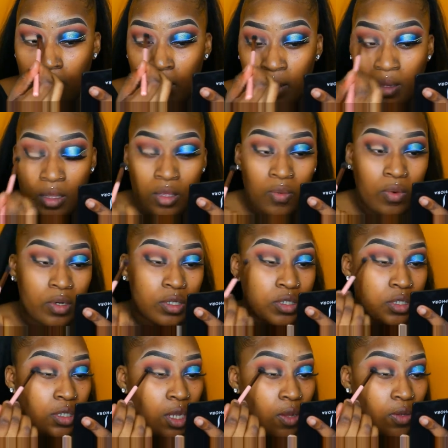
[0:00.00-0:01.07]
And then you want to
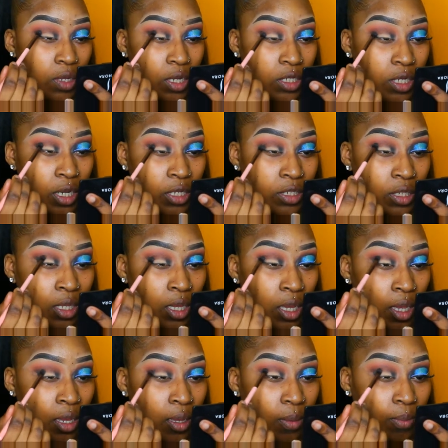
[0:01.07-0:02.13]
slowly just
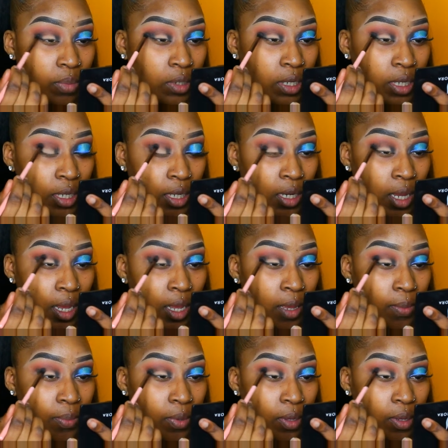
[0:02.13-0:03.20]
blend it
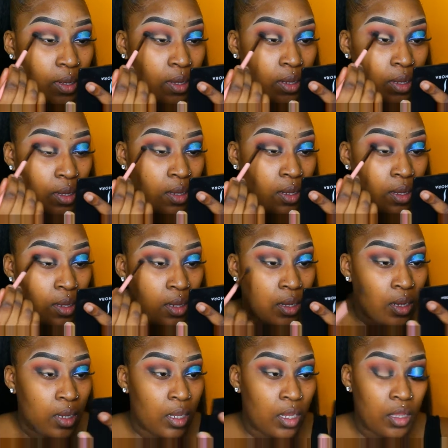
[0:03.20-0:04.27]
up.
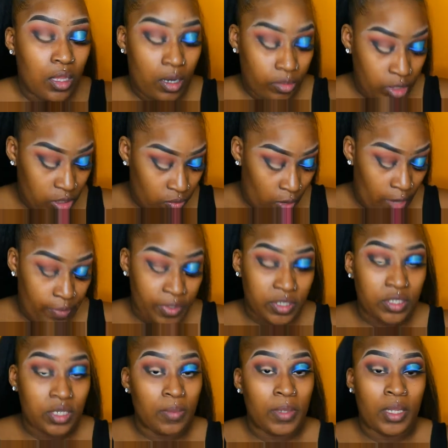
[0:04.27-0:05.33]
And then I'm just wiping
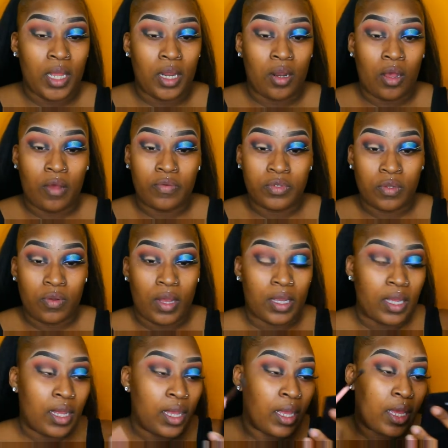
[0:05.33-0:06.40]
some of that off so I
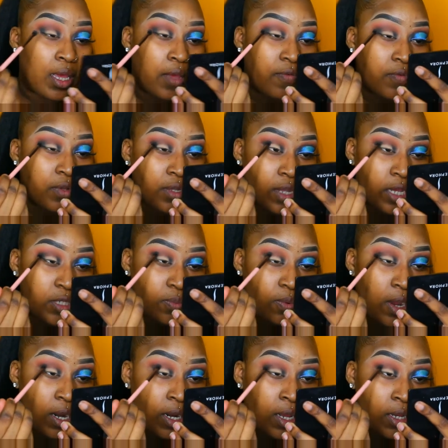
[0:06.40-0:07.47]
can have less
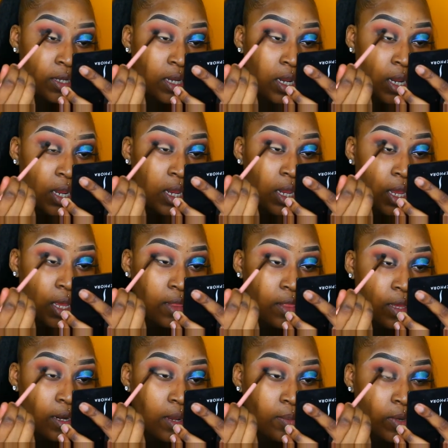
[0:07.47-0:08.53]
product. And
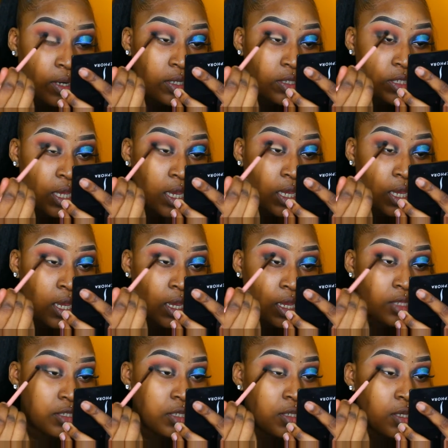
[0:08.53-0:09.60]
then I'm to take it
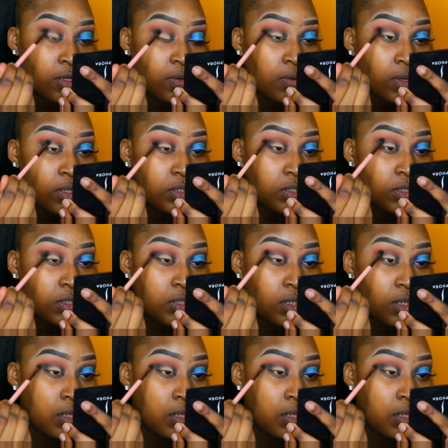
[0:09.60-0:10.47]
into the crease.